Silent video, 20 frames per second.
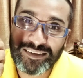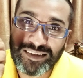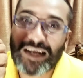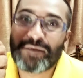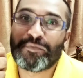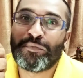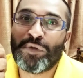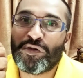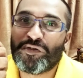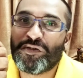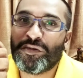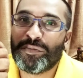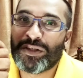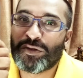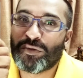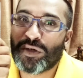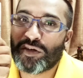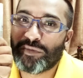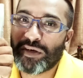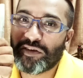That perfume
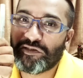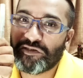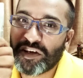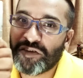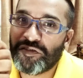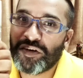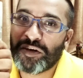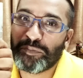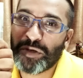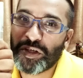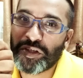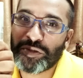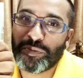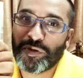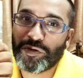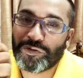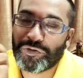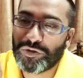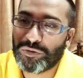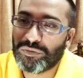is one of my favorite peach
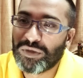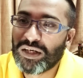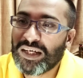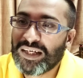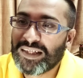perfume.